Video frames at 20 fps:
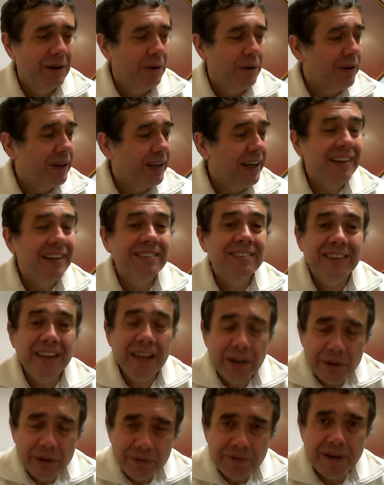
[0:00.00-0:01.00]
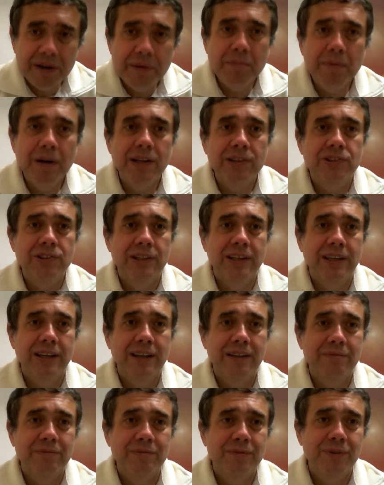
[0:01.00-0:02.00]
Okay, thank you very much
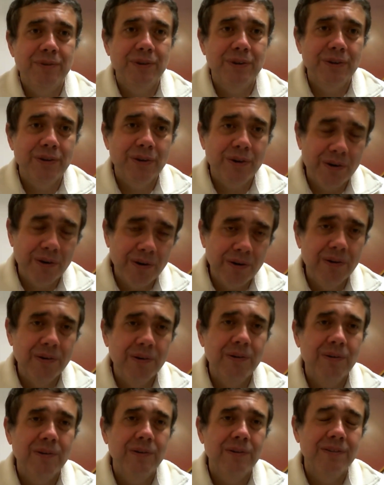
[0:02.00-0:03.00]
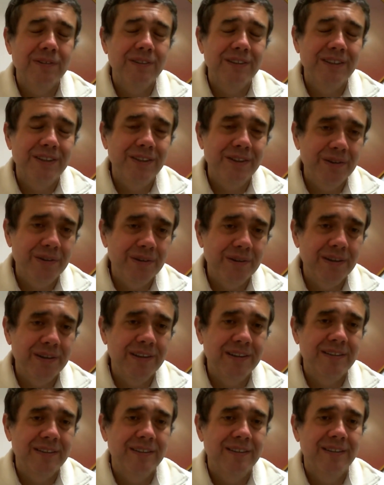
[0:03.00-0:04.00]
again for all
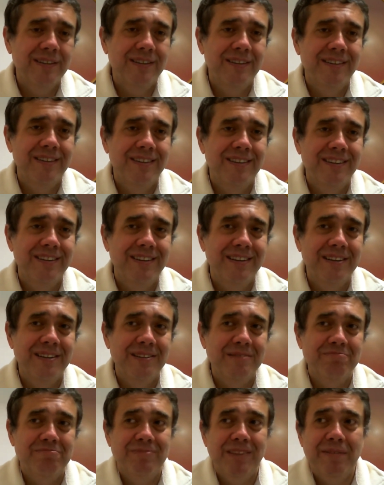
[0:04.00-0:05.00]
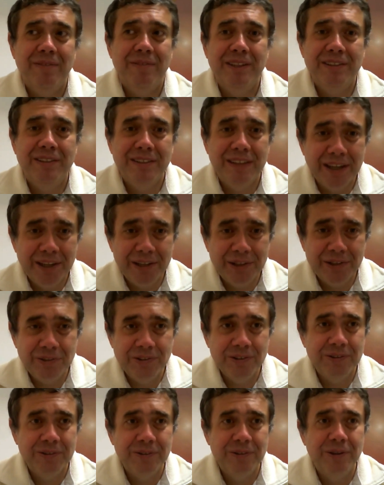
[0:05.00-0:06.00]
your
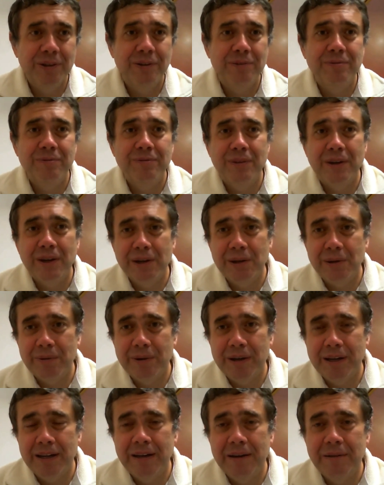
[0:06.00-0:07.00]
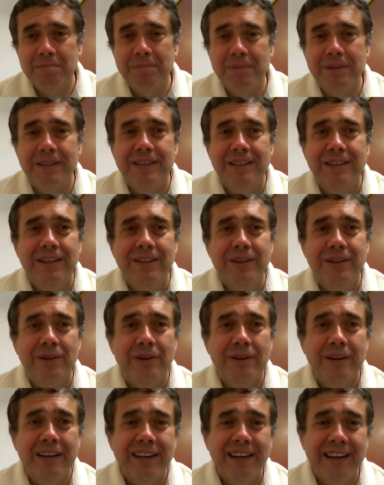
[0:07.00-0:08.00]
invitation, your follow up,
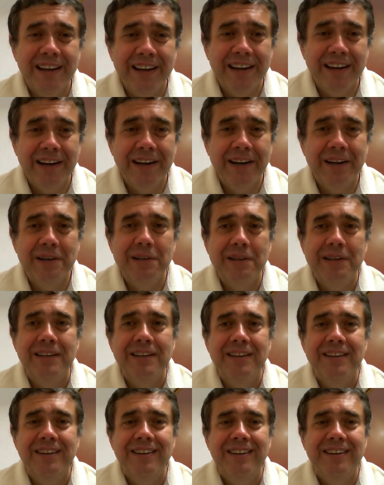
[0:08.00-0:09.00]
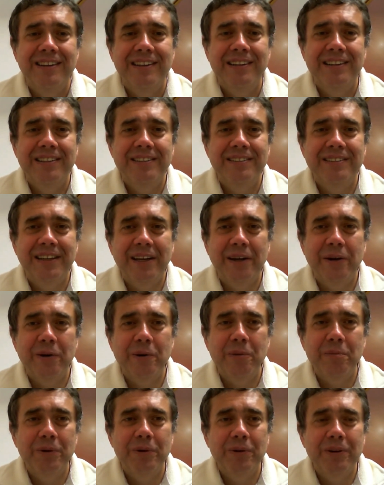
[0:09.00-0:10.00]
your care. And I
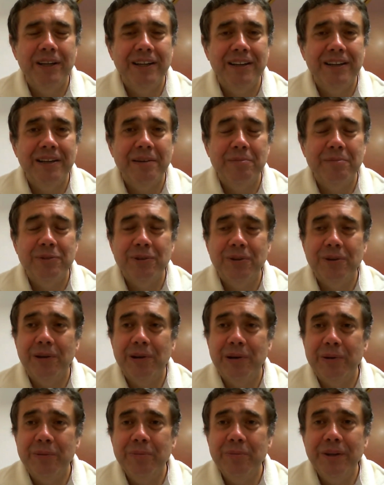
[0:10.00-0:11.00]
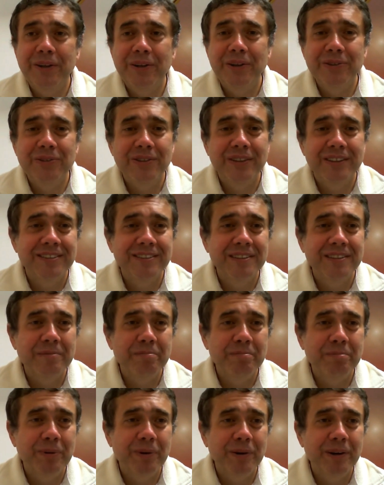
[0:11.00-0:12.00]
hope you can come to Colombia also at
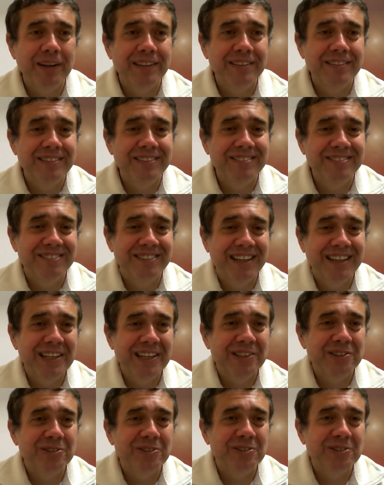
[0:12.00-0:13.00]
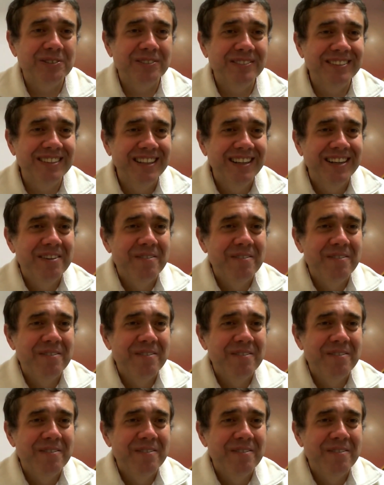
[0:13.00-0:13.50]
some point via Zoom